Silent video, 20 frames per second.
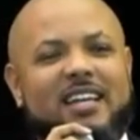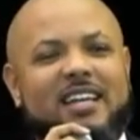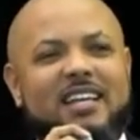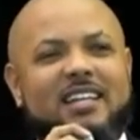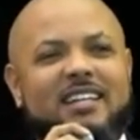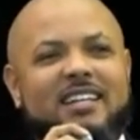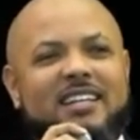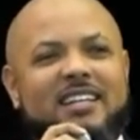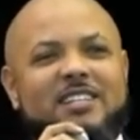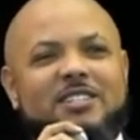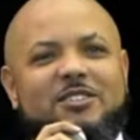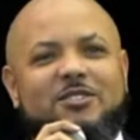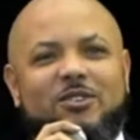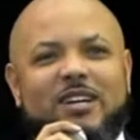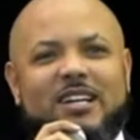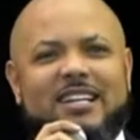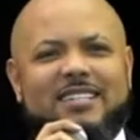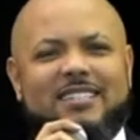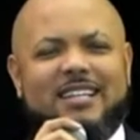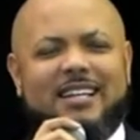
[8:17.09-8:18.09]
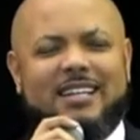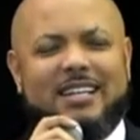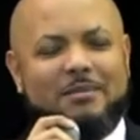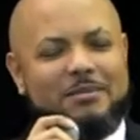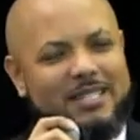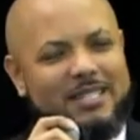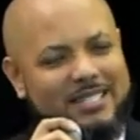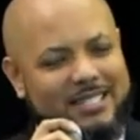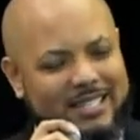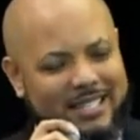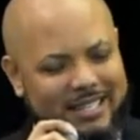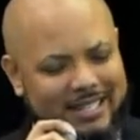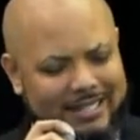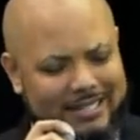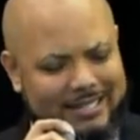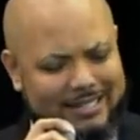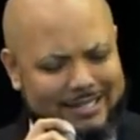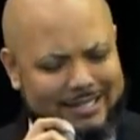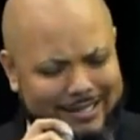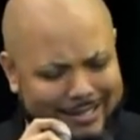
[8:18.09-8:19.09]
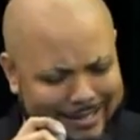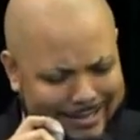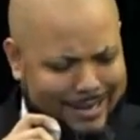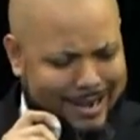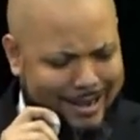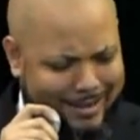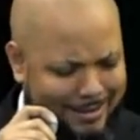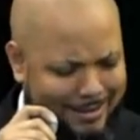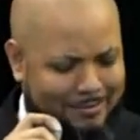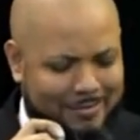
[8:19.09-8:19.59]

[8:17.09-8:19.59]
eating these greens, I kept just saying, "Good God!"